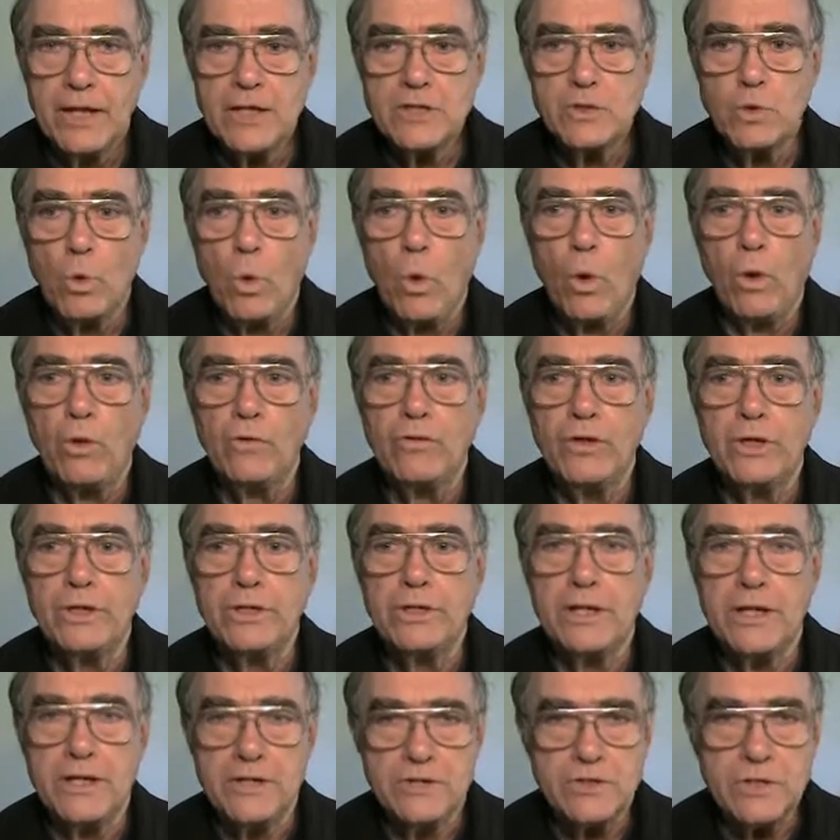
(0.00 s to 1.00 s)
is all that
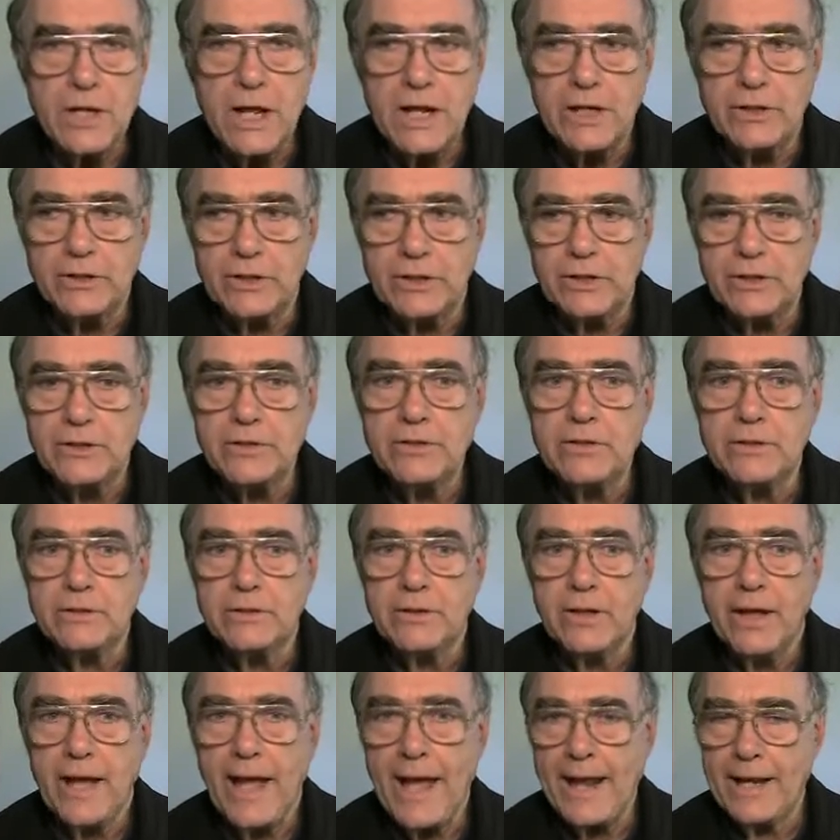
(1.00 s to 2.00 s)
is
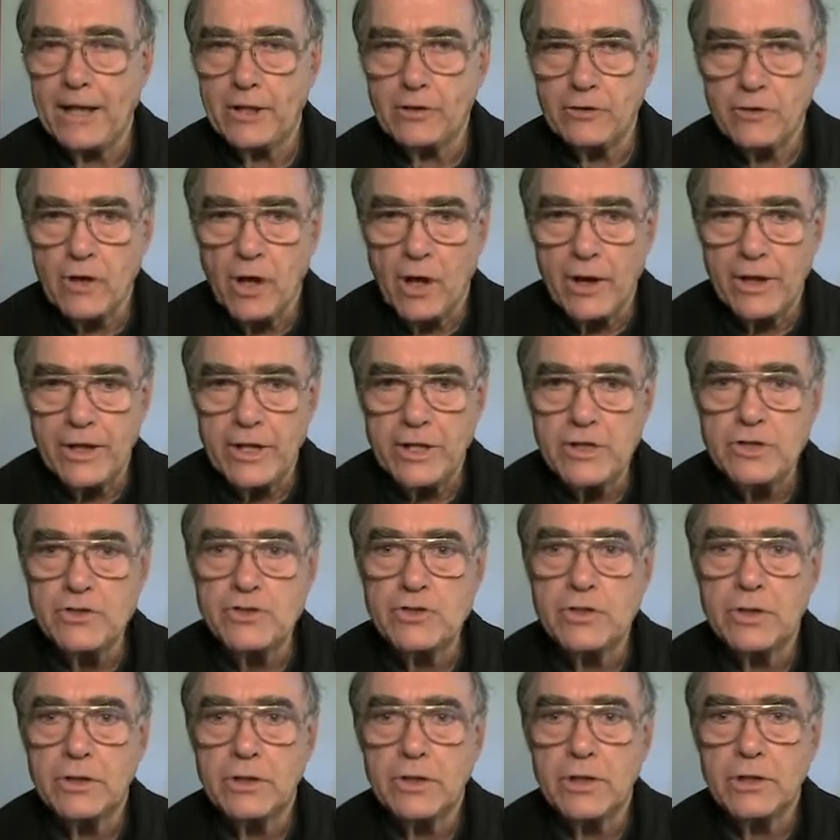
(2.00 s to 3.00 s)
needed and
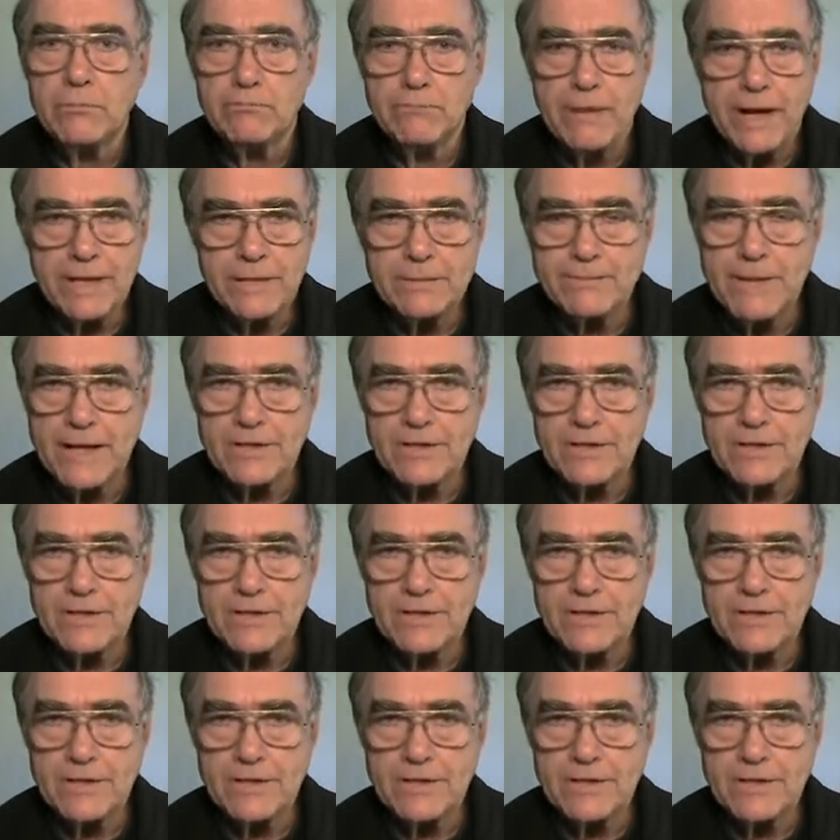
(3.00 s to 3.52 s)
acknowledged by the